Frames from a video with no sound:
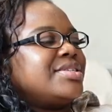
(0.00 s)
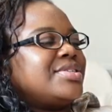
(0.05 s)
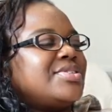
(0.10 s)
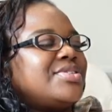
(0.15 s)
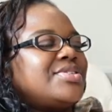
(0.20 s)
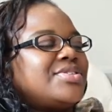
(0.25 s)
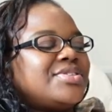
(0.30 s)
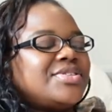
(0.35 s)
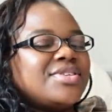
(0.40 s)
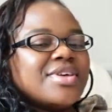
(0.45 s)

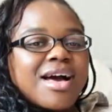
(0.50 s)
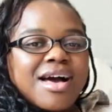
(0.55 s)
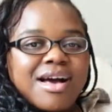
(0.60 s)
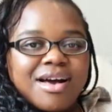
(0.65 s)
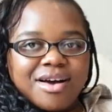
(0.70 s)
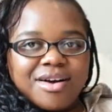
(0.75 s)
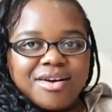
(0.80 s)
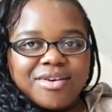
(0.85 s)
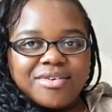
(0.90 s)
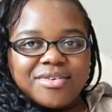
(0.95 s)

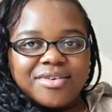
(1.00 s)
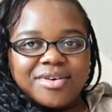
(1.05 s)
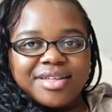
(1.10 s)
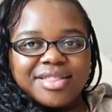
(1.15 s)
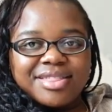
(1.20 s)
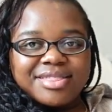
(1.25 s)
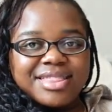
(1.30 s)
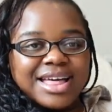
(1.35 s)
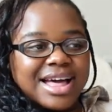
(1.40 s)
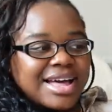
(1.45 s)
So
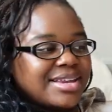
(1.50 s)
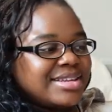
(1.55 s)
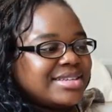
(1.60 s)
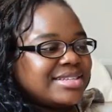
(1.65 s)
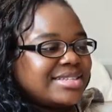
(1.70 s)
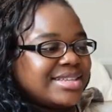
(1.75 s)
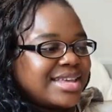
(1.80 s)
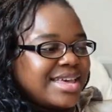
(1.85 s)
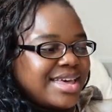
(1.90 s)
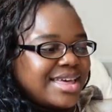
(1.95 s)
that
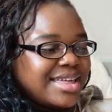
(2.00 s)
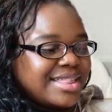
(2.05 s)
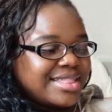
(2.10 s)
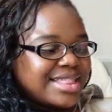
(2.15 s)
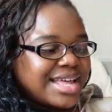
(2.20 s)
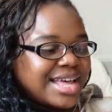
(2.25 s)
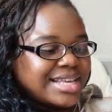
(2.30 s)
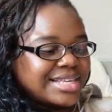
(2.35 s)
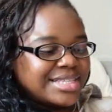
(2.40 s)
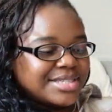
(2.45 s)
is it.
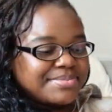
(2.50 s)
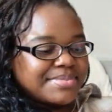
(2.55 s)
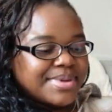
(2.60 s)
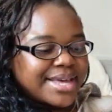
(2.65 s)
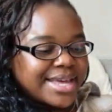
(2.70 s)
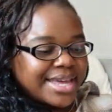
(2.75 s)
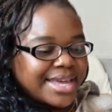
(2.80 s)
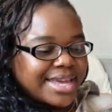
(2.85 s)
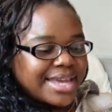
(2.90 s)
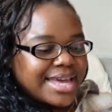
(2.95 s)
That is
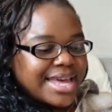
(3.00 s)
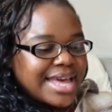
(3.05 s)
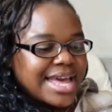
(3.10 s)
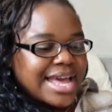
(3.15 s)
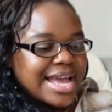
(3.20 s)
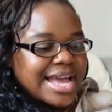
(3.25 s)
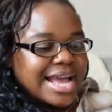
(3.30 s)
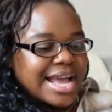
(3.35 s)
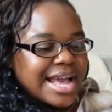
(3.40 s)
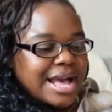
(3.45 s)
my
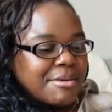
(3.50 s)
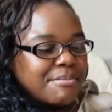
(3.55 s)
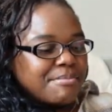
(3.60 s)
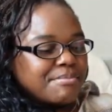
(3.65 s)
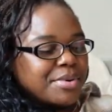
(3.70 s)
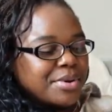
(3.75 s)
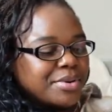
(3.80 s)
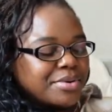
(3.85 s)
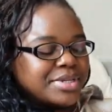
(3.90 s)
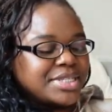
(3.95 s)

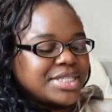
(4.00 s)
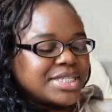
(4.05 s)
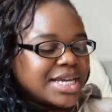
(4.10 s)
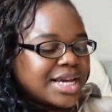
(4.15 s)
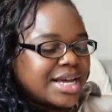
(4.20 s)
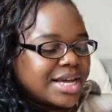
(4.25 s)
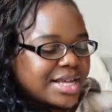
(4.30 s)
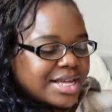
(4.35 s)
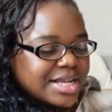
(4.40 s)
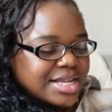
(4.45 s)

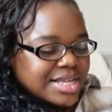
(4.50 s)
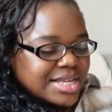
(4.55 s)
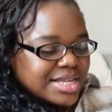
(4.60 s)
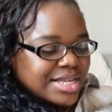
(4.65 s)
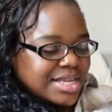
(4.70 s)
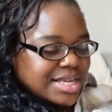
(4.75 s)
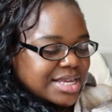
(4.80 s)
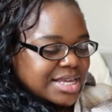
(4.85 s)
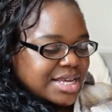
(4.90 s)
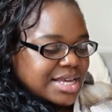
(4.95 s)
Cambodia
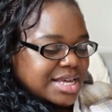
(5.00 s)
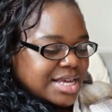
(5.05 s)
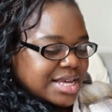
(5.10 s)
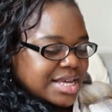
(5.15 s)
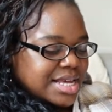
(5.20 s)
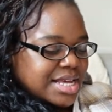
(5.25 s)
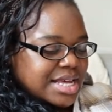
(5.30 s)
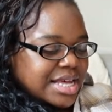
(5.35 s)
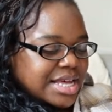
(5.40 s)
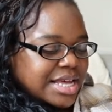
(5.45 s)

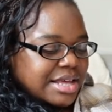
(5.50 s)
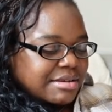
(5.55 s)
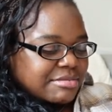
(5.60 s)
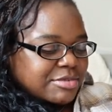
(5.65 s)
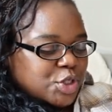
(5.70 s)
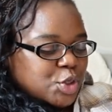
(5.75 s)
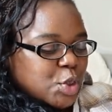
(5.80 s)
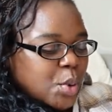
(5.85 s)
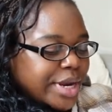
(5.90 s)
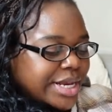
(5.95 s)

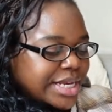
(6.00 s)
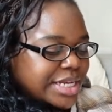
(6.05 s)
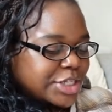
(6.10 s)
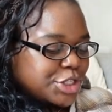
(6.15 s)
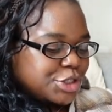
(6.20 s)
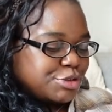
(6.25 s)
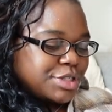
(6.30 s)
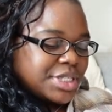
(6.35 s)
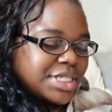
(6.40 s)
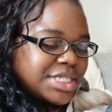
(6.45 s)

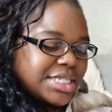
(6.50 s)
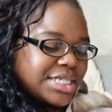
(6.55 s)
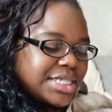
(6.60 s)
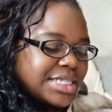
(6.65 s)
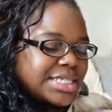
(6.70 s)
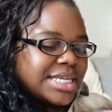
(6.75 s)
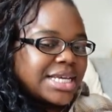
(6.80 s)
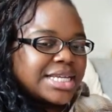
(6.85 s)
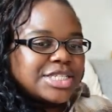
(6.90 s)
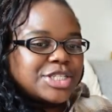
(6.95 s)

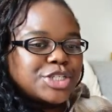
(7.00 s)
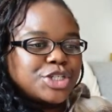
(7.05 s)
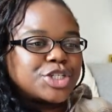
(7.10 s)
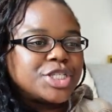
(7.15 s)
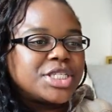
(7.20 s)
toiletries and